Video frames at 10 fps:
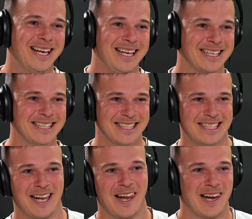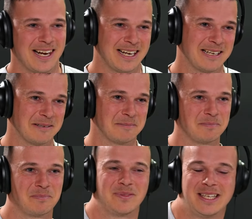That's um, incredible.
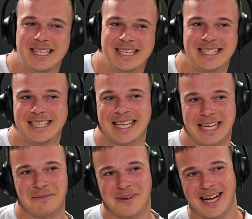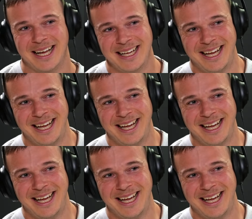Um, yeah, but.